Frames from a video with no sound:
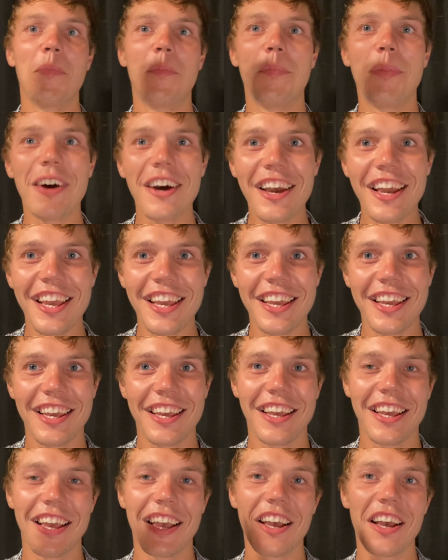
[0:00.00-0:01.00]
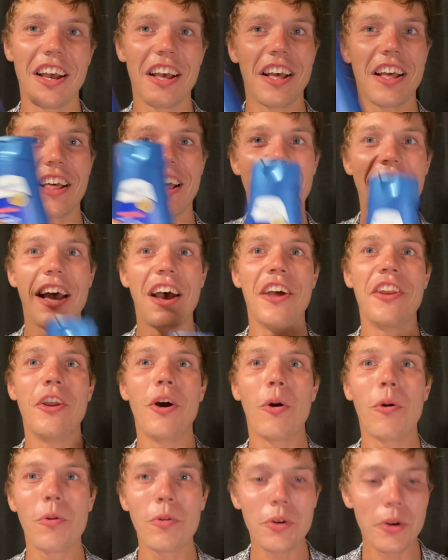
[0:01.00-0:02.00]
But an
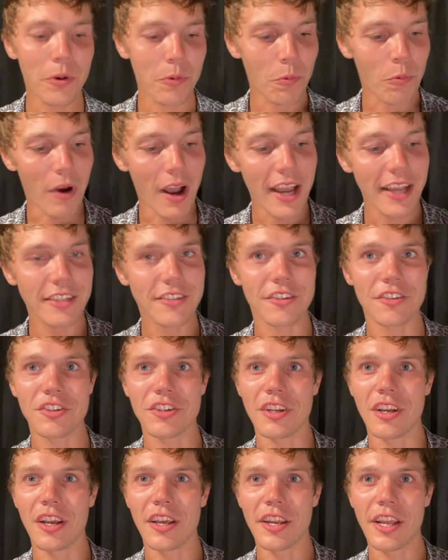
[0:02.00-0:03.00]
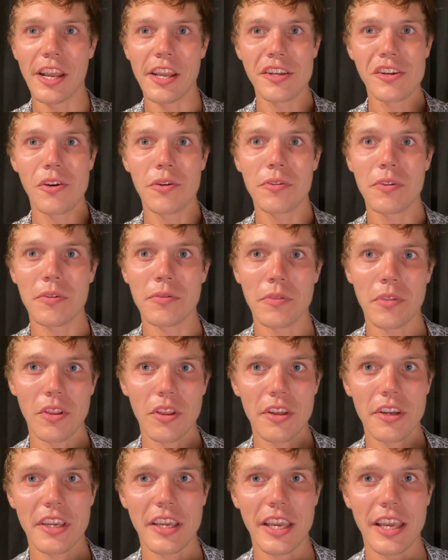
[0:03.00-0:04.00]
older, wiser John, I know don't
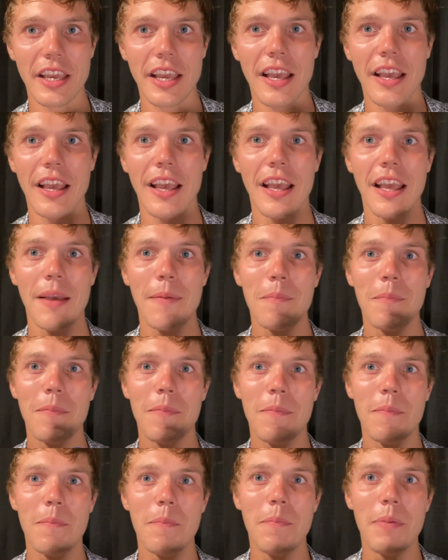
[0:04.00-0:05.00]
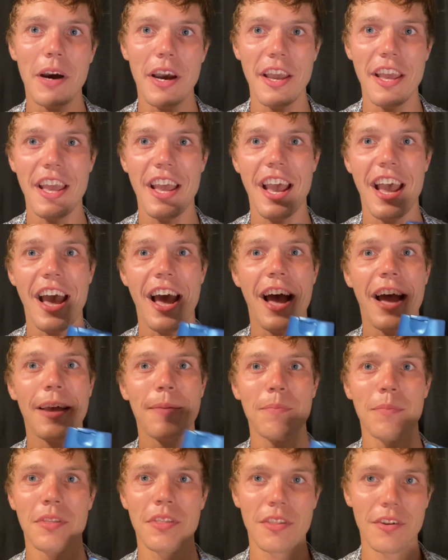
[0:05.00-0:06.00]
look it, but
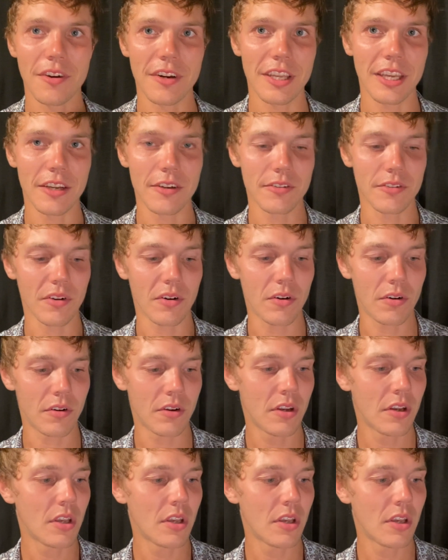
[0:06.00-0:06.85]
I'm 30 years old,